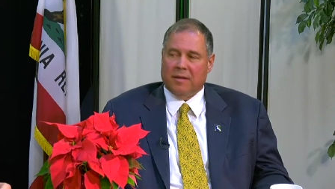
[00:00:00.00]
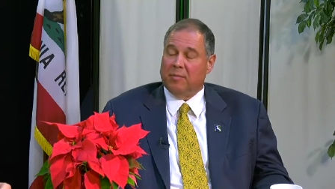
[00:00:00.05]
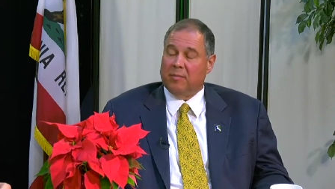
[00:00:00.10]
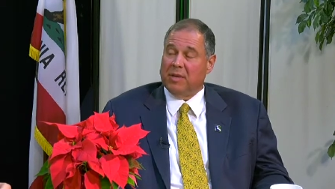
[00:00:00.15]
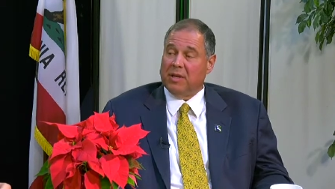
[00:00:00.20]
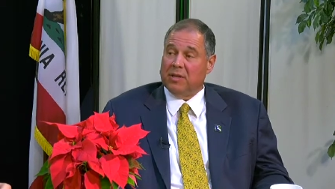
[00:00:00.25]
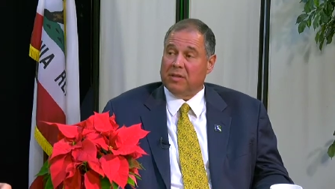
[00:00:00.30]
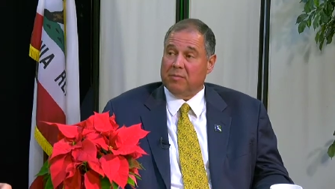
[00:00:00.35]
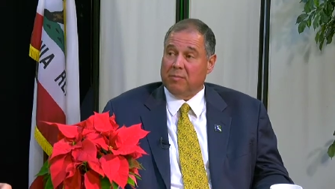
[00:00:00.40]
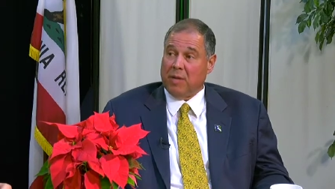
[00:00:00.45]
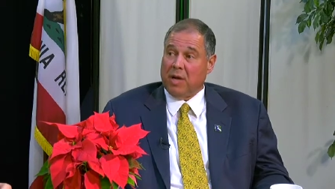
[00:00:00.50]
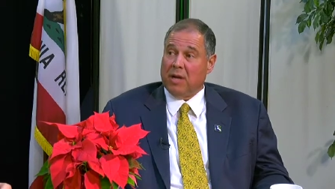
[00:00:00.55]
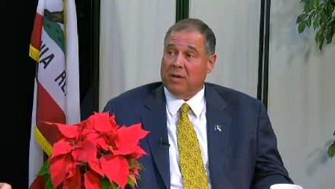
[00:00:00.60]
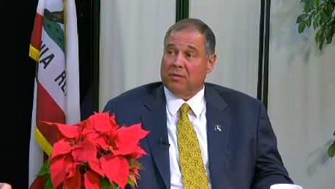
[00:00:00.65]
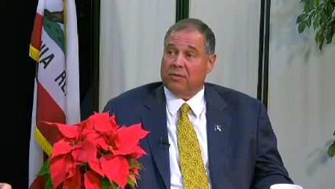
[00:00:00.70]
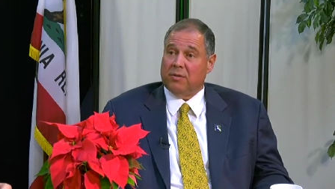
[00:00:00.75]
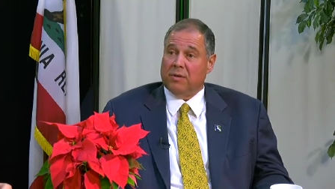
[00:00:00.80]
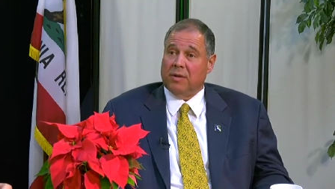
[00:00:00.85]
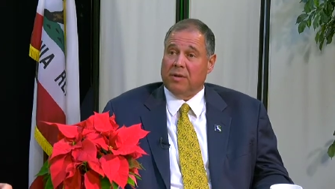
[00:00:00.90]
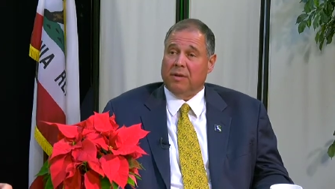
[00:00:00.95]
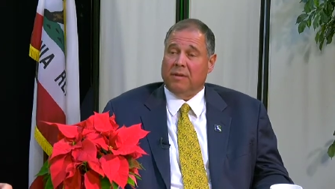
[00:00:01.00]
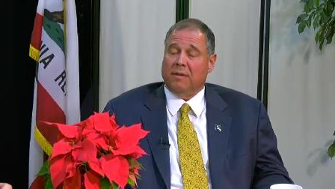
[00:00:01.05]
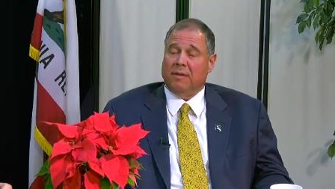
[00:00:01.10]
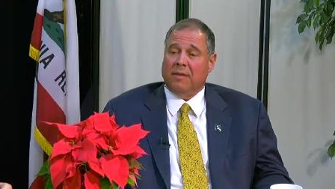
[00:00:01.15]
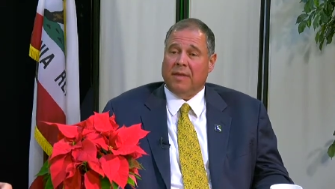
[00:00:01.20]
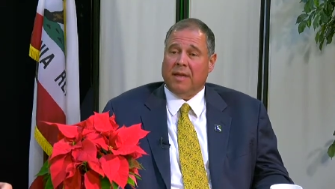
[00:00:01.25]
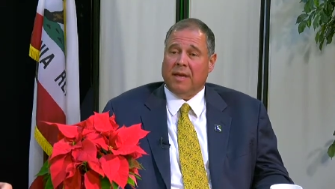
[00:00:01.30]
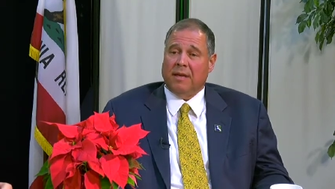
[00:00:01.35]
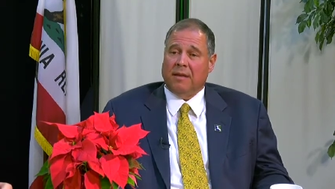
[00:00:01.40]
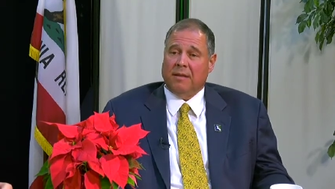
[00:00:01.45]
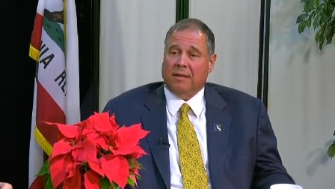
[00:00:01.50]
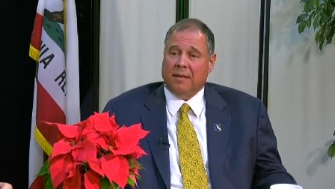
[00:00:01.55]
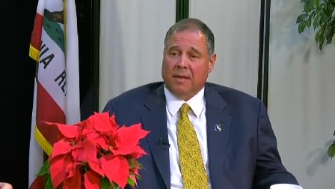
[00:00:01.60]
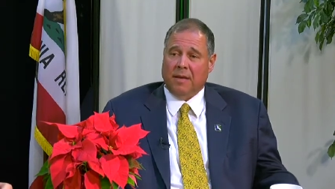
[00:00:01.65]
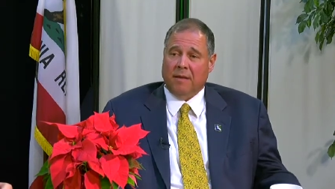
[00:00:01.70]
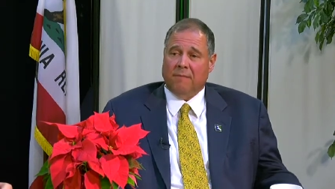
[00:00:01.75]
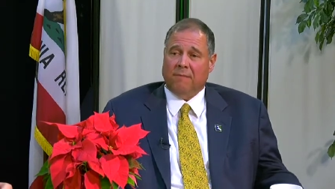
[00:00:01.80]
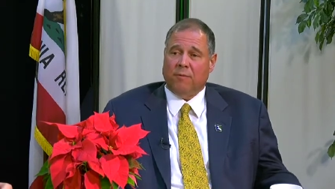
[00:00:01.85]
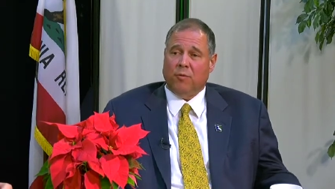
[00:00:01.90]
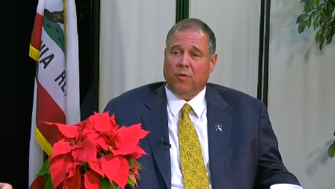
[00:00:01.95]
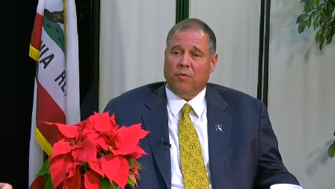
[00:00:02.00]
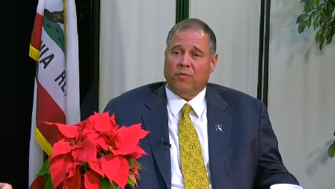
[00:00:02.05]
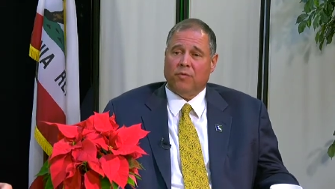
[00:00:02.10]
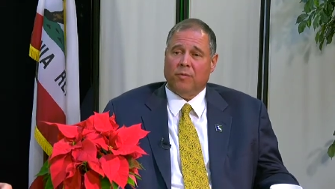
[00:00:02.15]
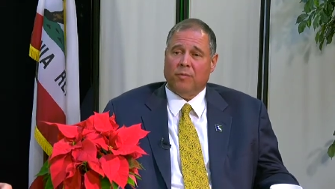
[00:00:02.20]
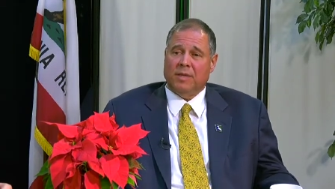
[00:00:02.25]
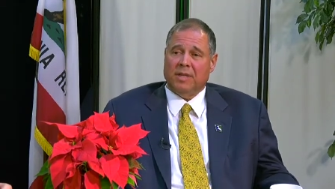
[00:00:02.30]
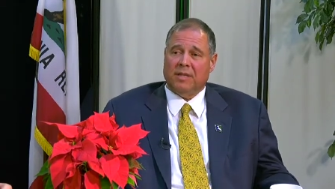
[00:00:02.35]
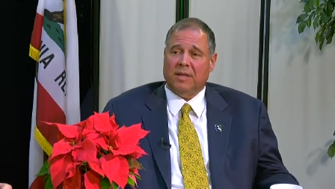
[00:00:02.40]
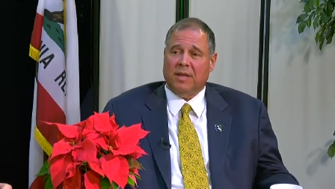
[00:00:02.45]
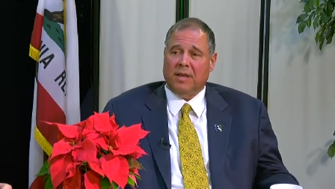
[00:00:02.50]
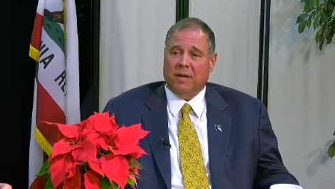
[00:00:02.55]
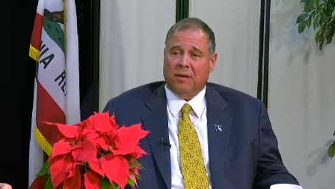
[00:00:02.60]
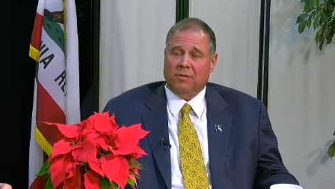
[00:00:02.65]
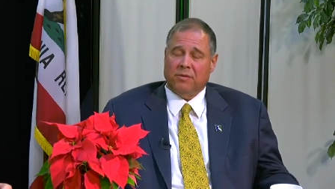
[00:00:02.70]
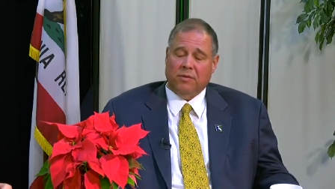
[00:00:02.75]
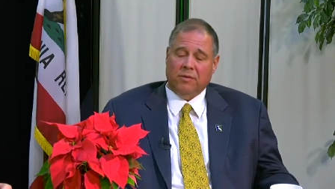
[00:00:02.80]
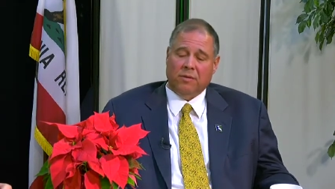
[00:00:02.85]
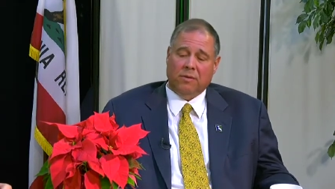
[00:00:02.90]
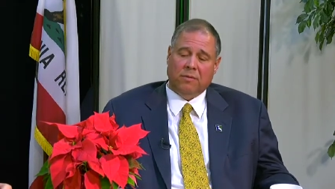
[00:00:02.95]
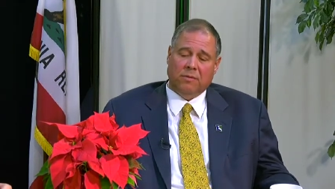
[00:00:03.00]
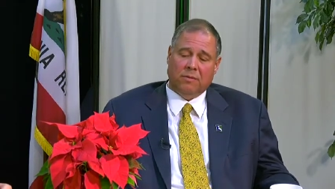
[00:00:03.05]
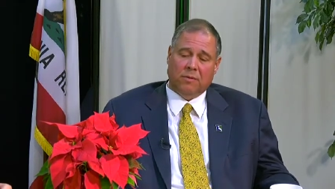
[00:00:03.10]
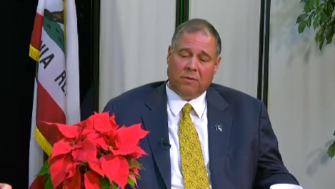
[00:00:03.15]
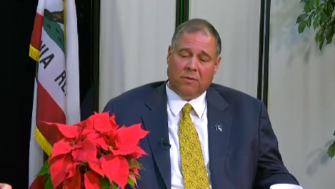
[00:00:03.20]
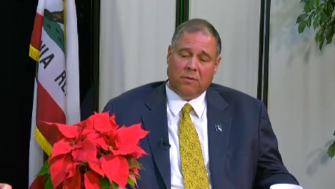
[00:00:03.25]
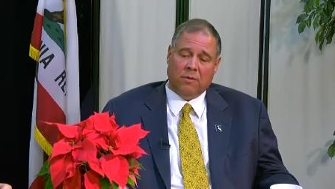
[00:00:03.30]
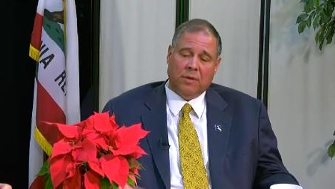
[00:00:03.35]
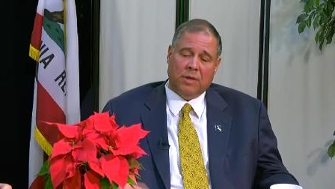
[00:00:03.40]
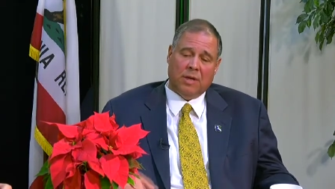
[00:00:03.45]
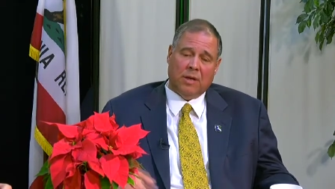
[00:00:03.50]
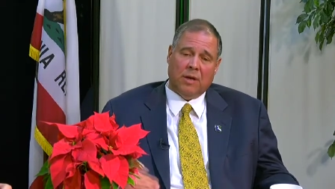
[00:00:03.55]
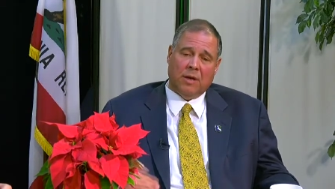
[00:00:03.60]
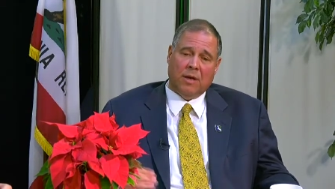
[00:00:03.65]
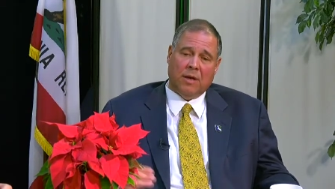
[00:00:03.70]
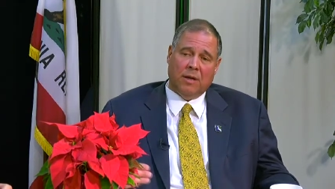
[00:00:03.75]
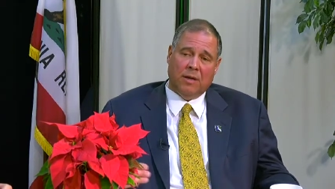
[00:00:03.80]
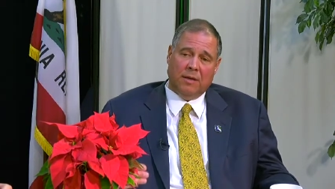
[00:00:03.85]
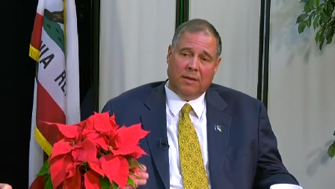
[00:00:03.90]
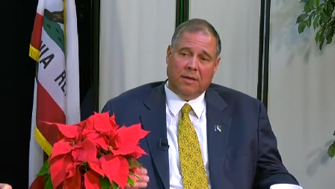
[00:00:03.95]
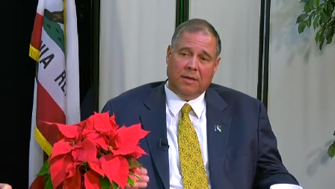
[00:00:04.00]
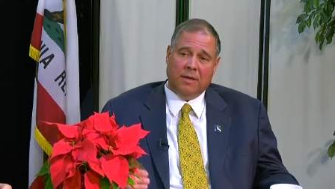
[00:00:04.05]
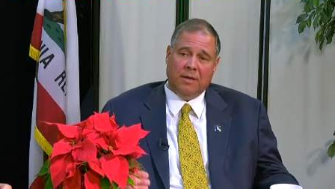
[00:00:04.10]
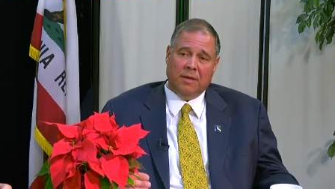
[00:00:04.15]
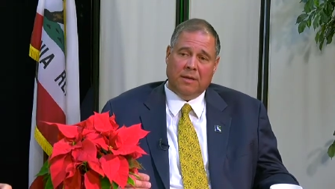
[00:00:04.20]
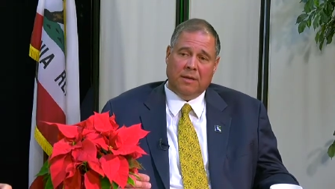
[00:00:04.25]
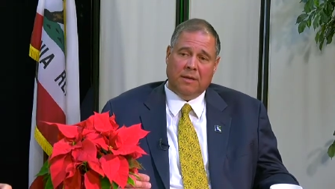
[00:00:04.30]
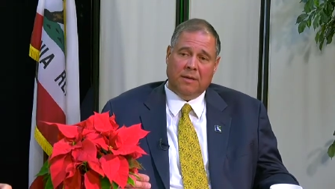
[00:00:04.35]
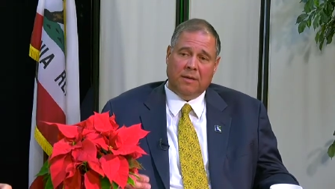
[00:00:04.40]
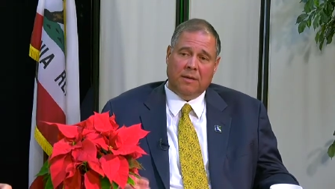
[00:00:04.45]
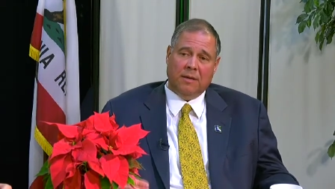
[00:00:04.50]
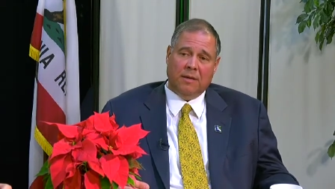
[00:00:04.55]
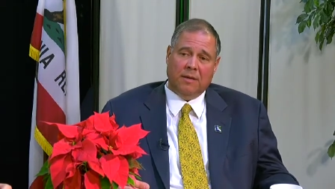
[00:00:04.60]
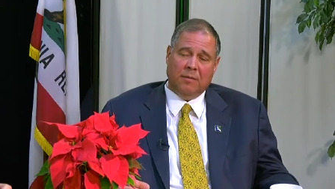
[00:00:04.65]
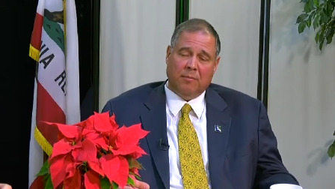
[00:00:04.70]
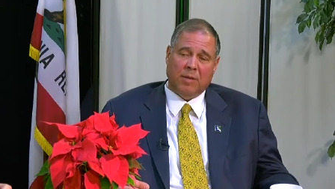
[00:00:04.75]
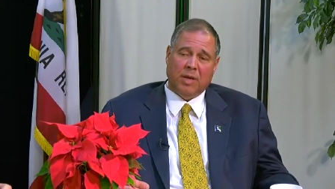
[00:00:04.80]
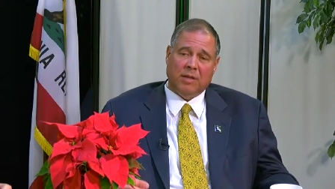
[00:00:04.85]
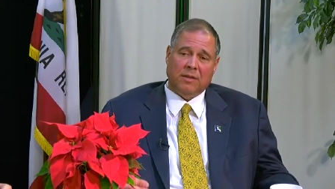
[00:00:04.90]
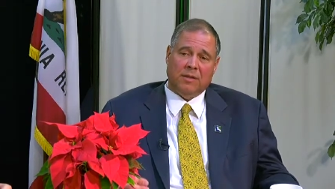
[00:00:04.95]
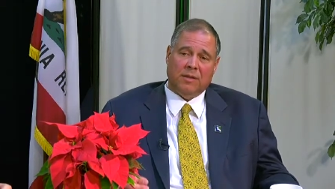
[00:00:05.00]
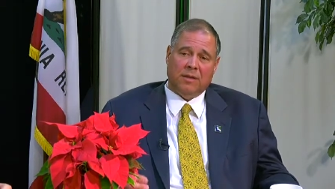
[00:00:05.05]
and the biggest mantra that came forward from this council early on in in my